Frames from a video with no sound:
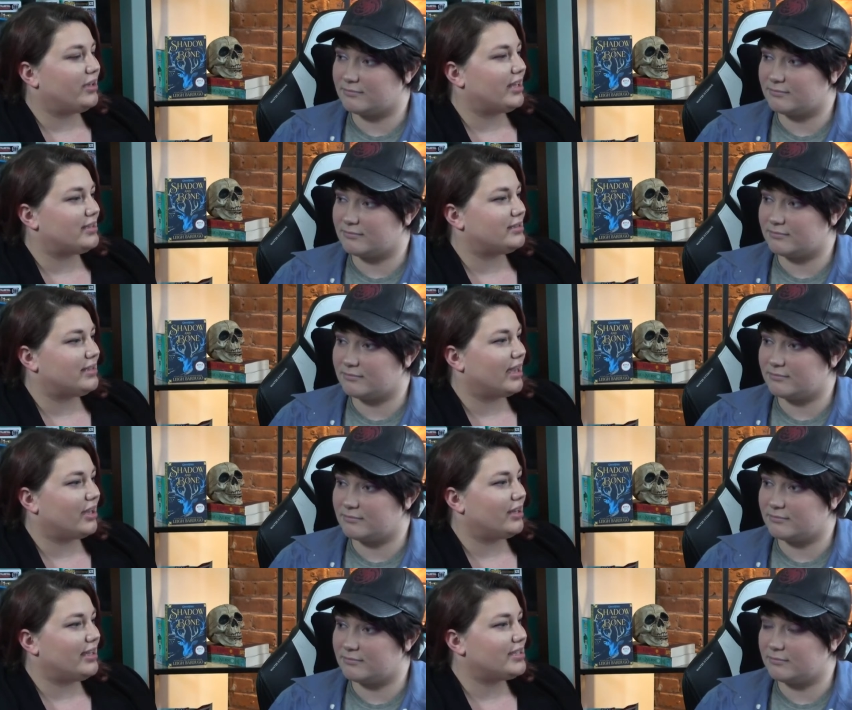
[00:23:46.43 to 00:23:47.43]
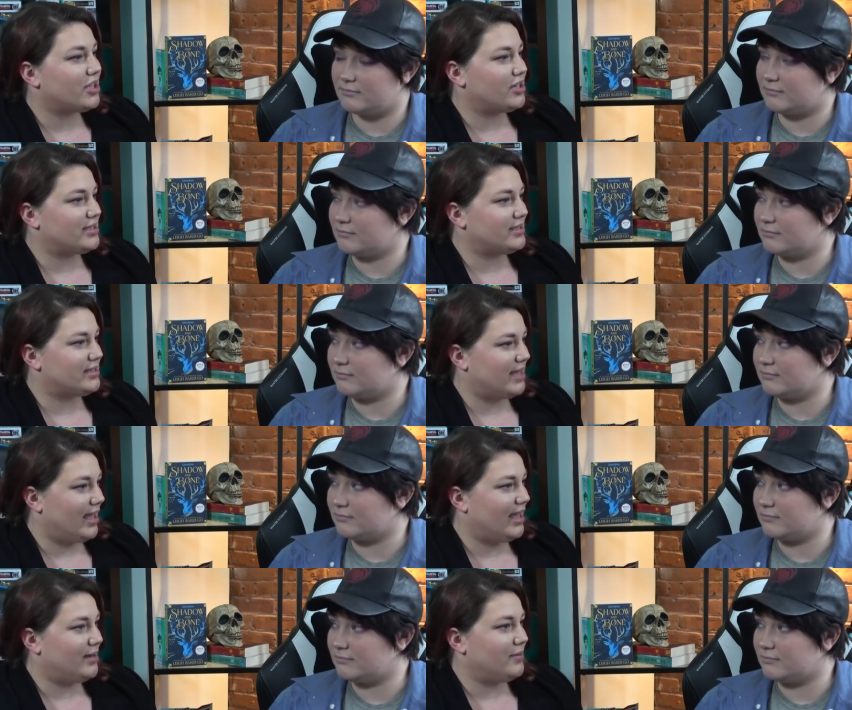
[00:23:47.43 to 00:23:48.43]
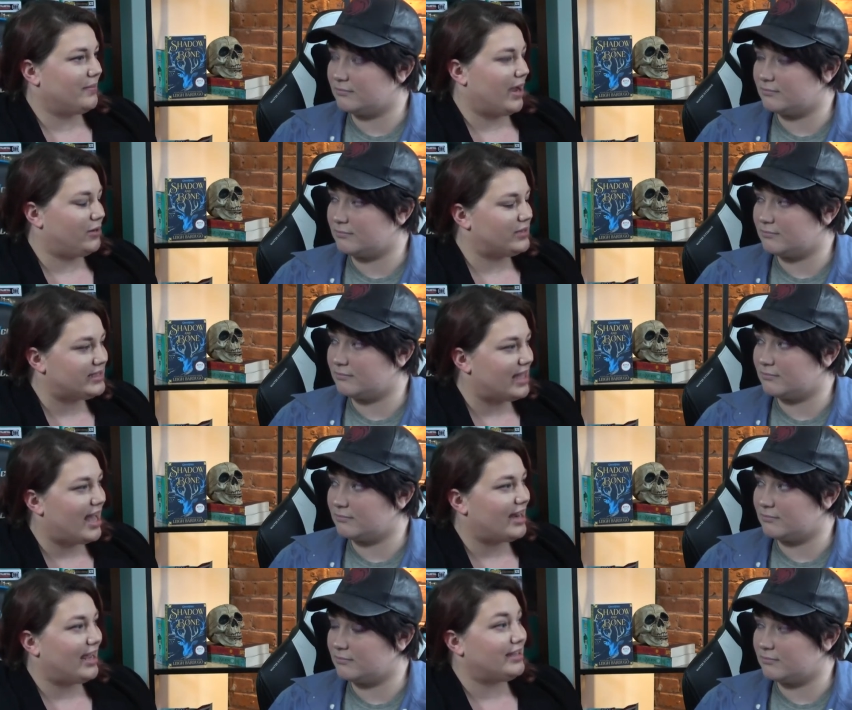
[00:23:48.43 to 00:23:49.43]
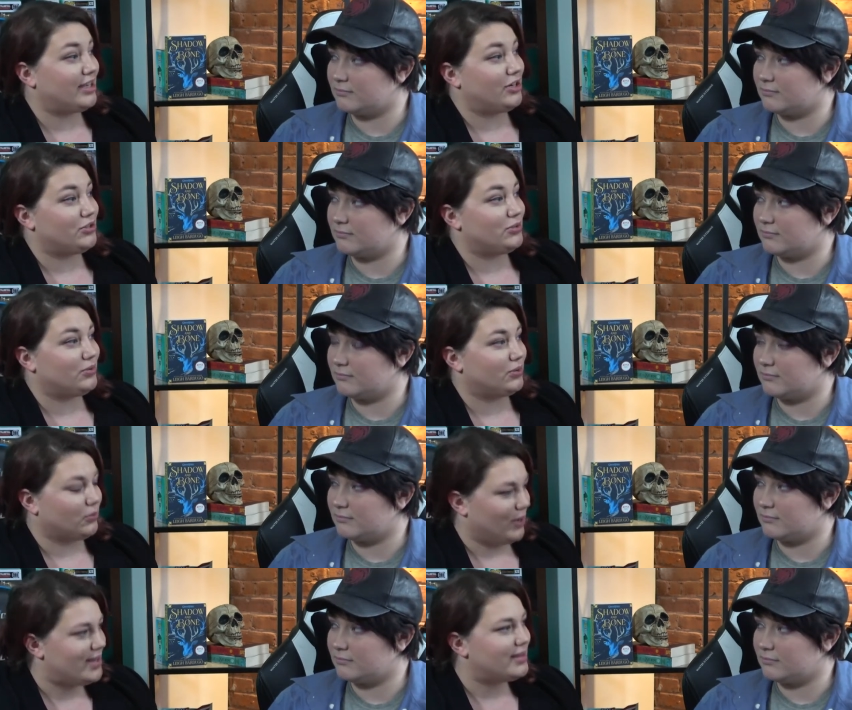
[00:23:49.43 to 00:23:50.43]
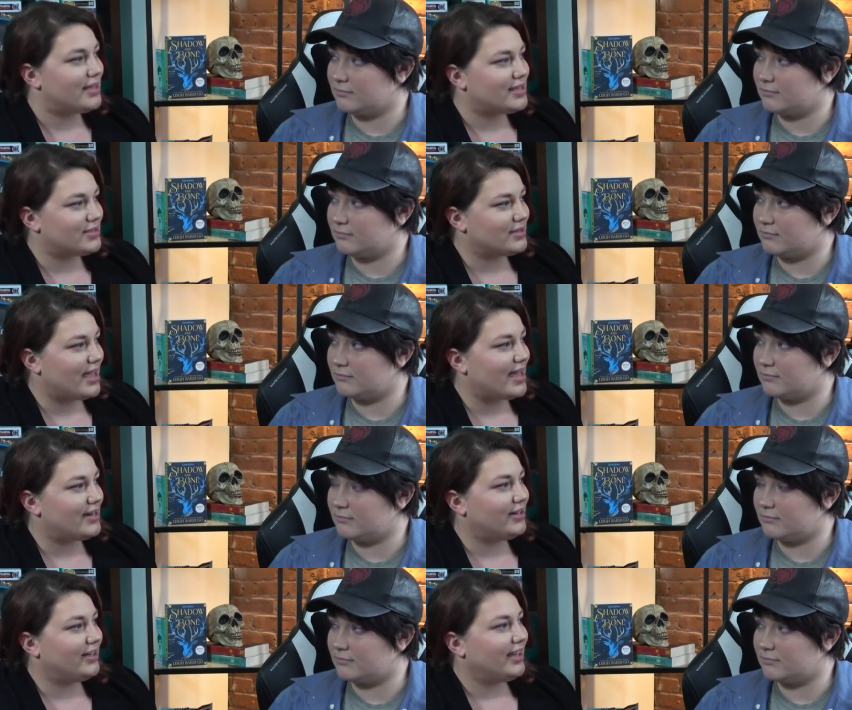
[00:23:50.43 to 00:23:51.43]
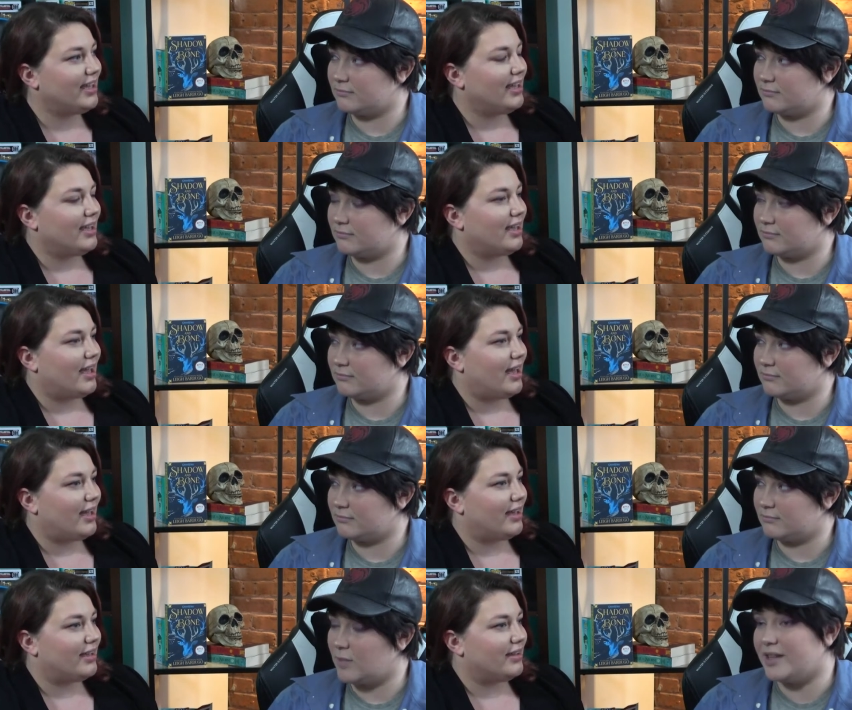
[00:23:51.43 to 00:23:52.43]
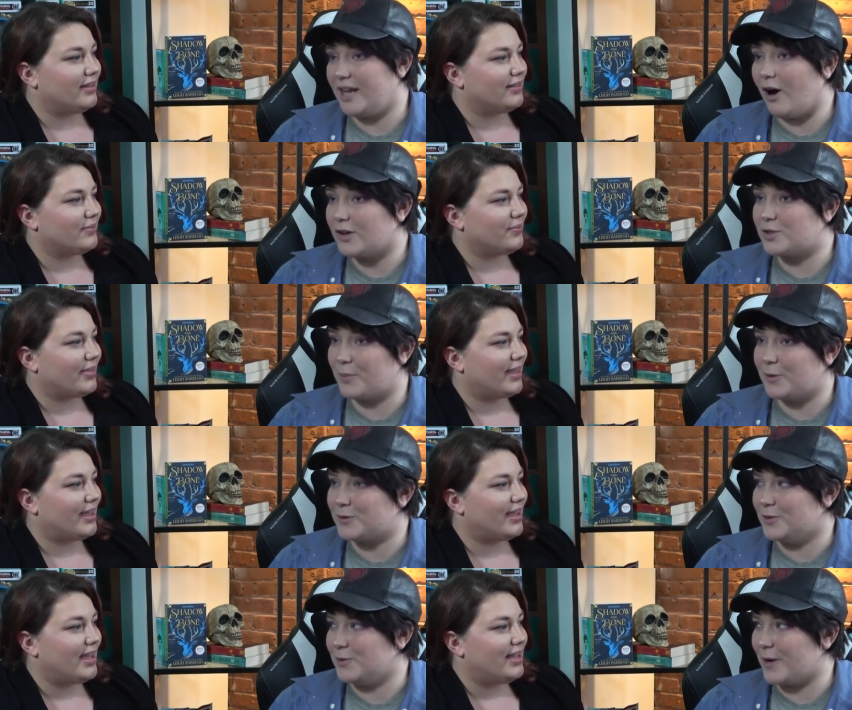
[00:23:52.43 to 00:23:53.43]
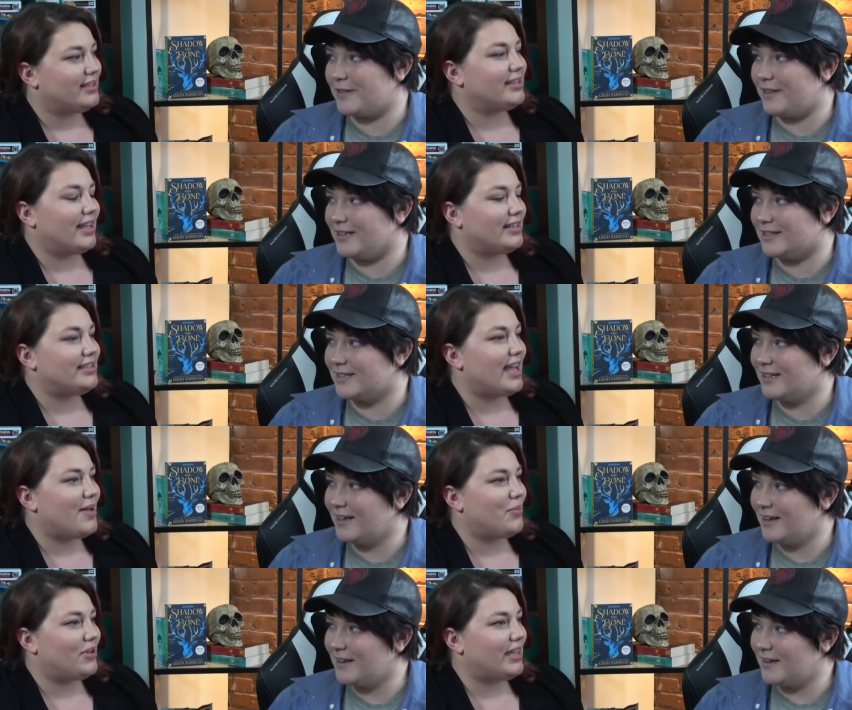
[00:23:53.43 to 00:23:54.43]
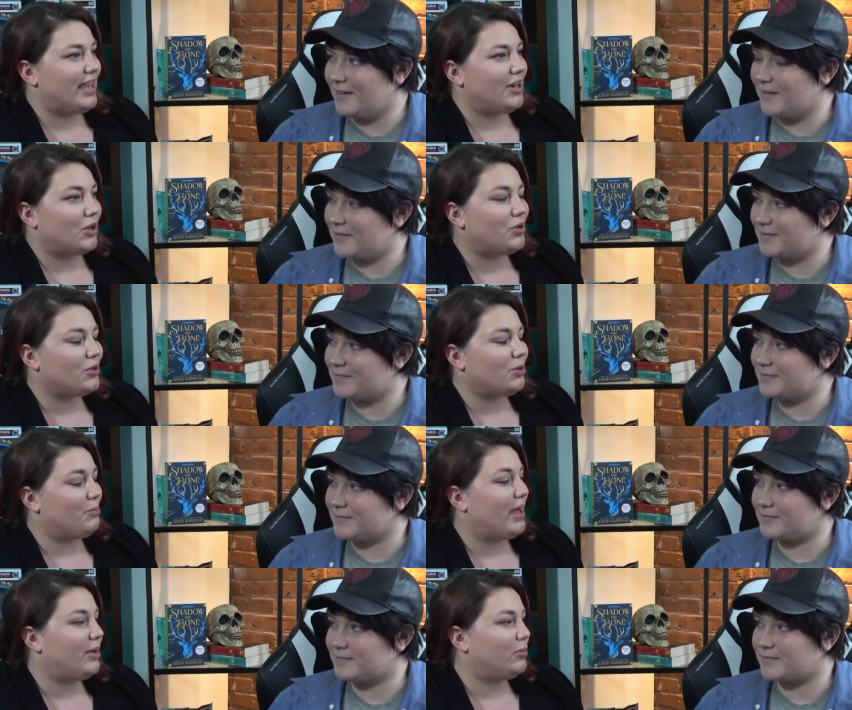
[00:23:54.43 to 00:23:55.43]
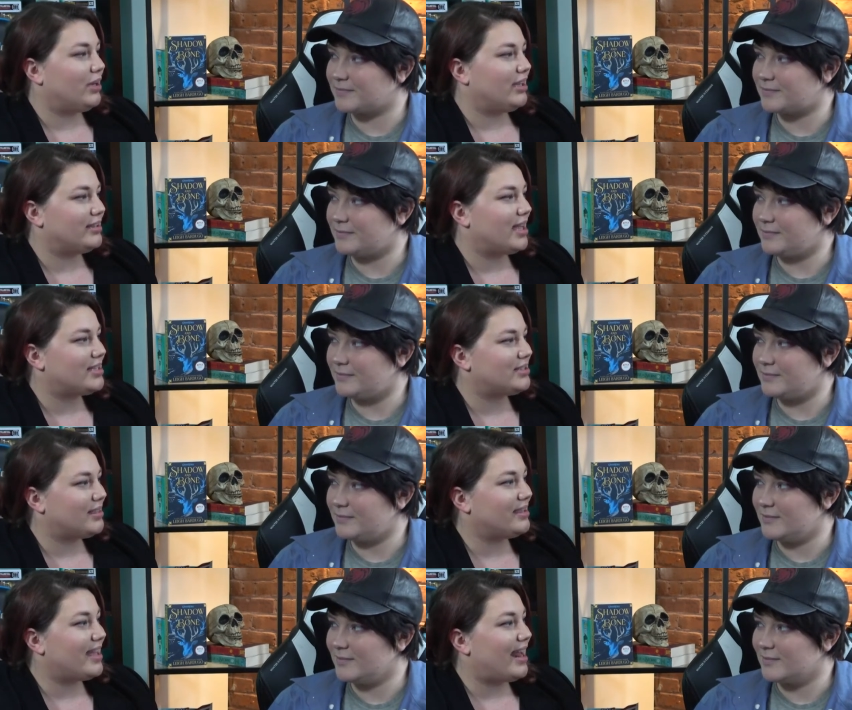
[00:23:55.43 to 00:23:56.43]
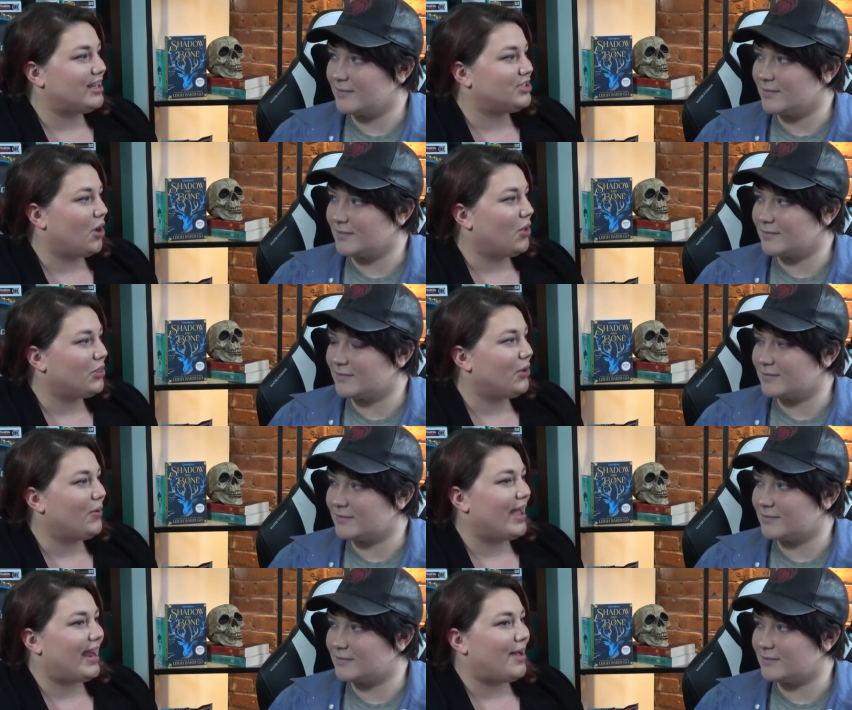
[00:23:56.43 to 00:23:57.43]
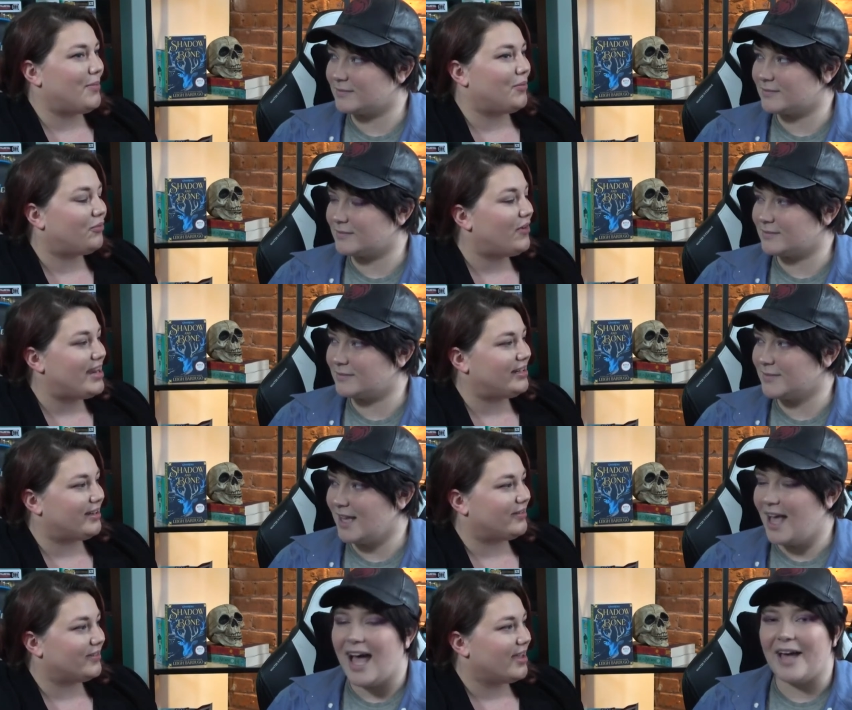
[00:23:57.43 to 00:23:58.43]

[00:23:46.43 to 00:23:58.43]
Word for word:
Speaker 1: her that they got, he's going to stand by her side and they're going to do great things together. Uh,
Speaker 2: well, they are supposed to do
Speaker 1: great things. Yeah, yeah, but in a good or bad way. That's the thing that I don't know and I'm afraid of.